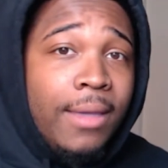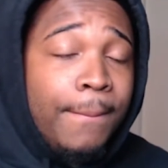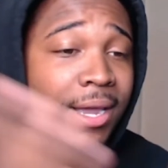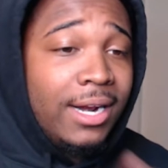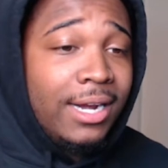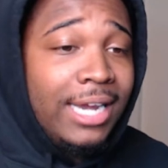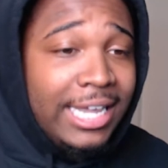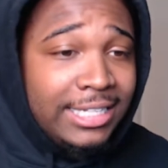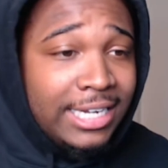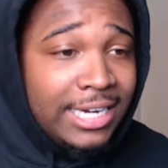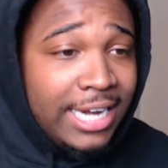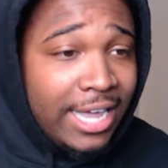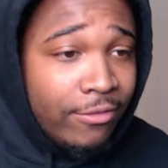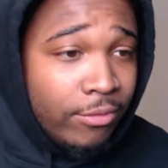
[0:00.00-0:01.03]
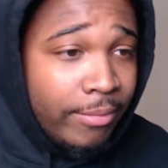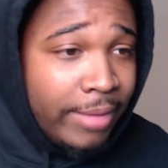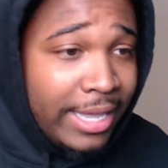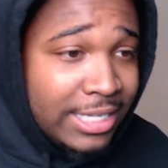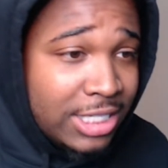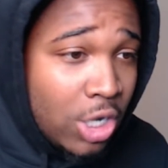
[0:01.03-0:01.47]
better late than never,
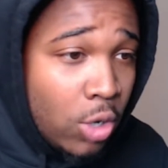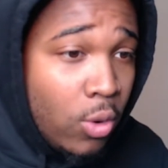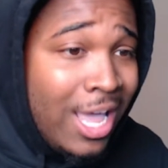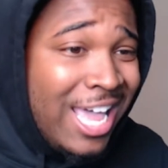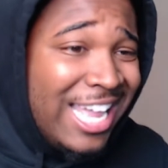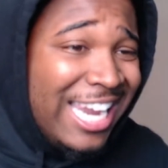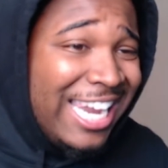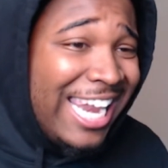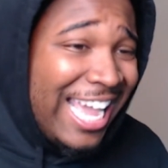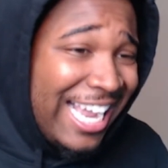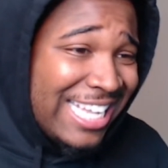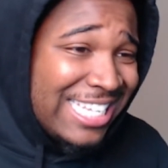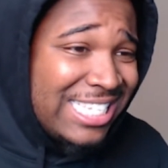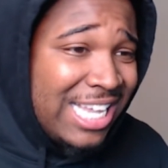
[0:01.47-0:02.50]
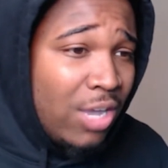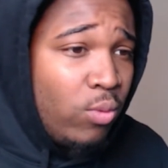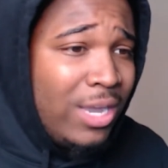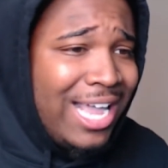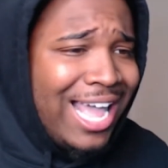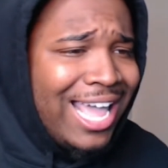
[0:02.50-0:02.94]
man. So like I said,
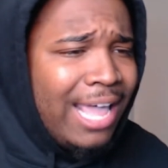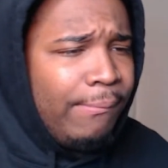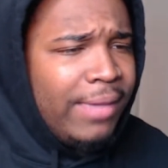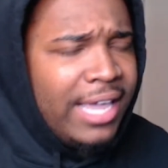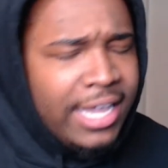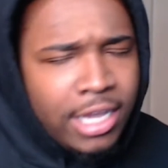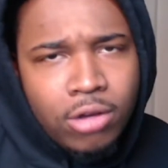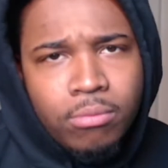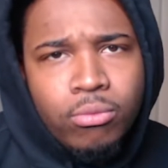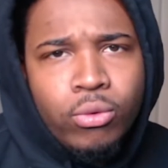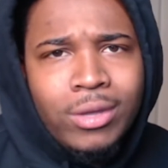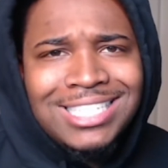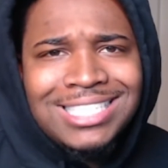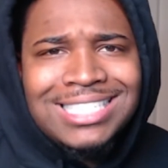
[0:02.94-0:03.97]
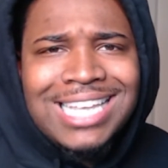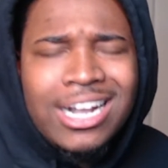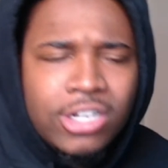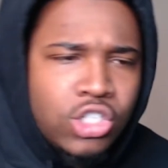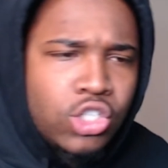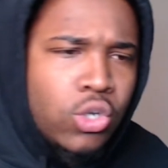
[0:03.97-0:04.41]
we got NBA YoungBoy
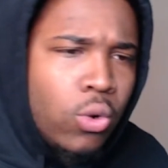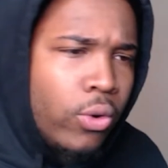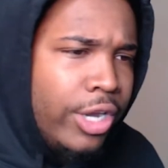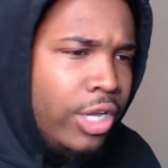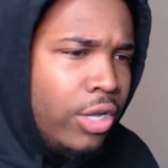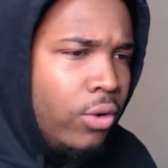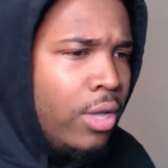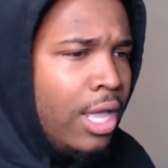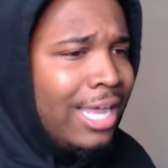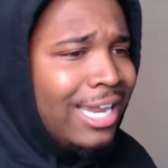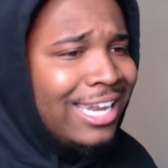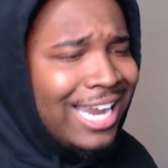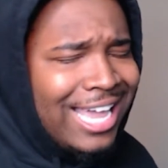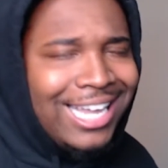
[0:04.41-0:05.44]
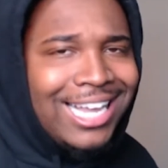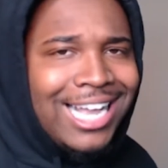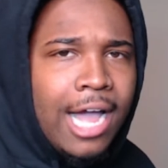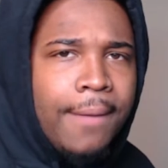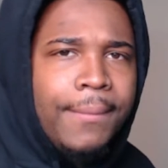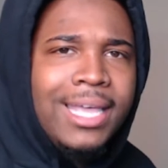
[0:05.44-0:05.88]
territorial. Like,
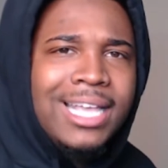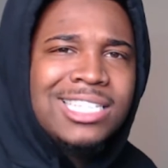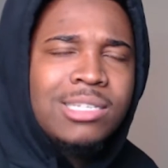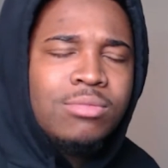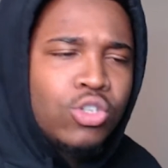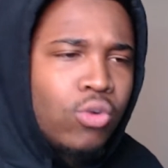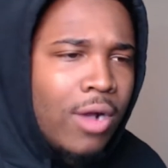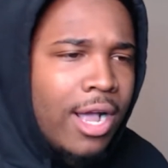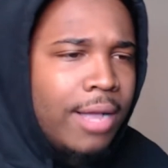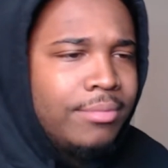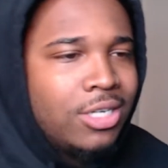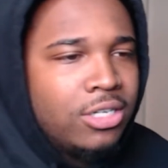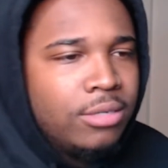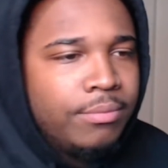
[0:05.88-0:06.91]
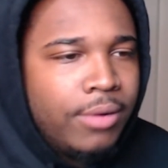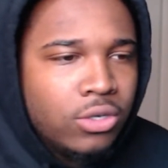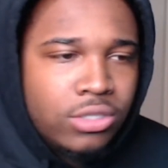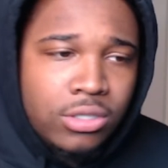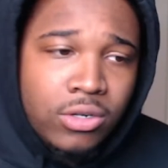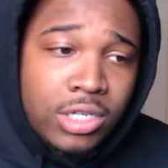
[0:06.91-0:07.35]
comment, and subscribe. Turn them
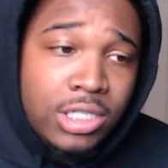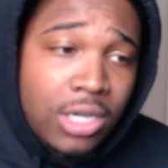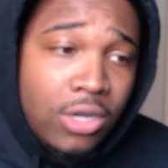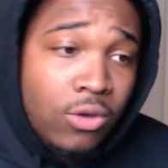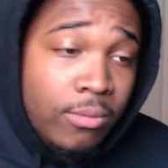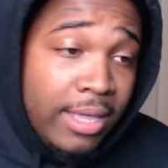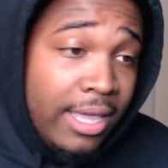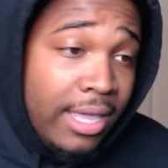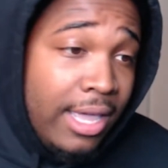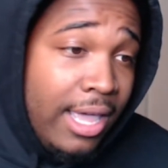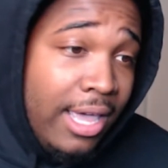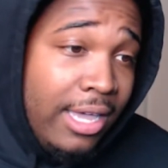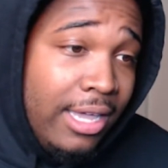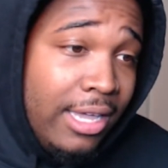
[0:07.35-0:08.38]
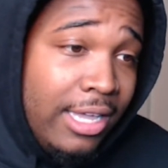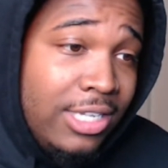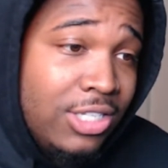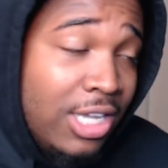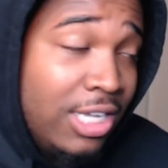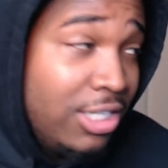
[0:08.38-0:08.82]
post notifications on, man. Hey,
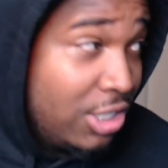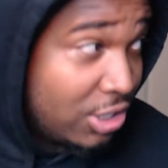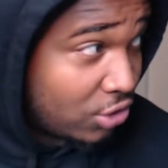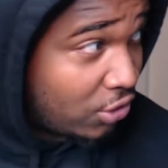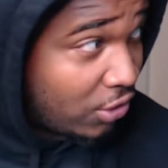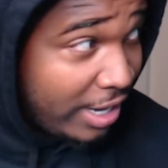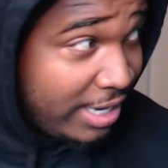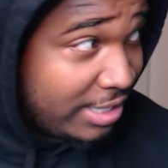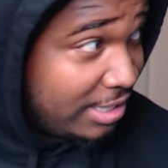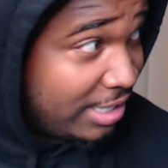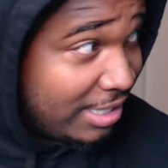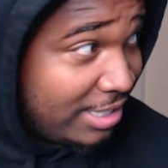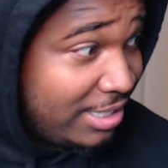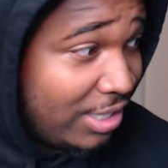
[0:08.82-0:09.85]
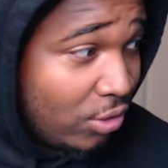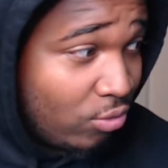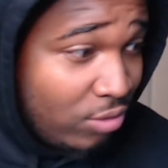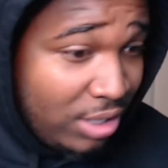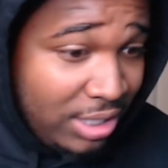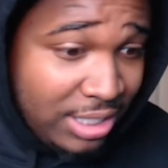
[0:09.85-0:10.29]
it's it's just crazy that this
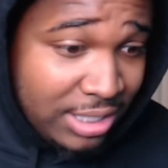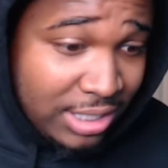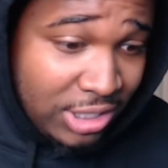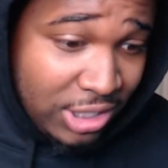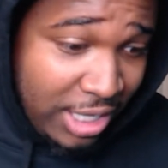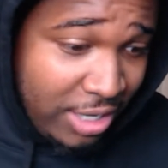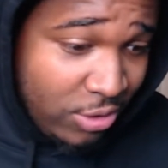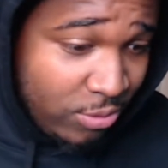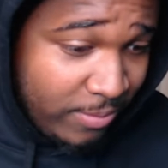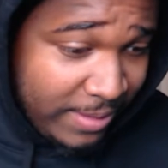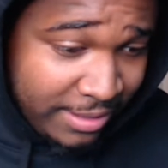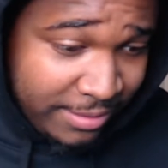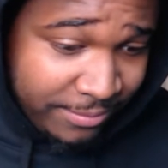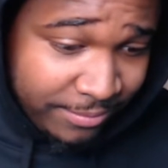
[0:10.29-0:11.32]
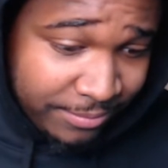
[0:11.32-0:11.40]
nigga really is in jail, man.